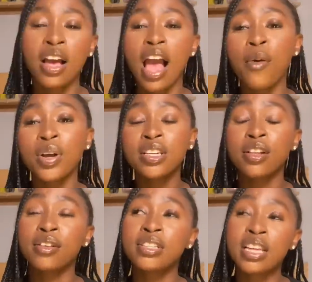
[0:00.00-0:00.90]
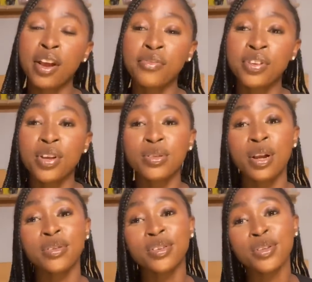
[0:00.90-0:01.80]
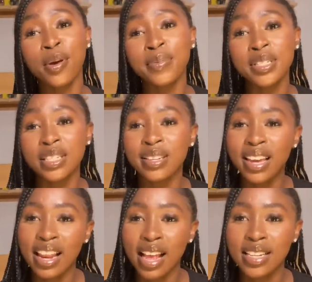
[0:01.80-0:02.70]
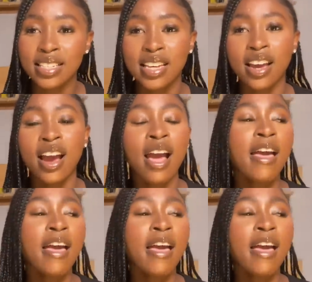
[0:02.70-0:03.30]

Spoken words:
I watched a lot of these kind of videos when I was also coming to UK last year,